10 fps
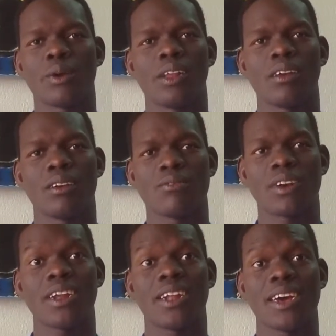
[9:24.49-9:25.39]
really
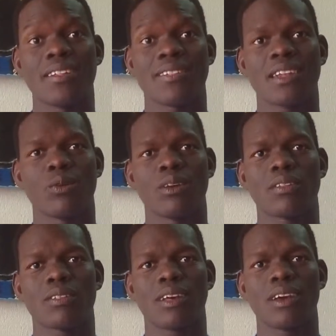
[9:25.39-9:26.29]
very nice. It
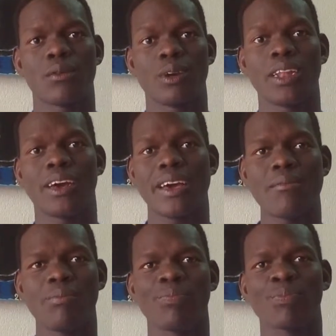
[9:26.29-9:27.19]
was a great
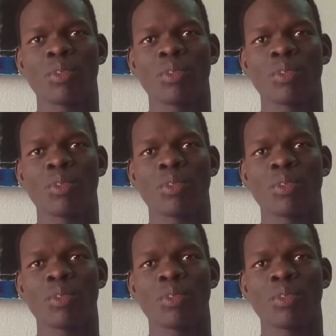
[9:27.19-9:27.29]
time.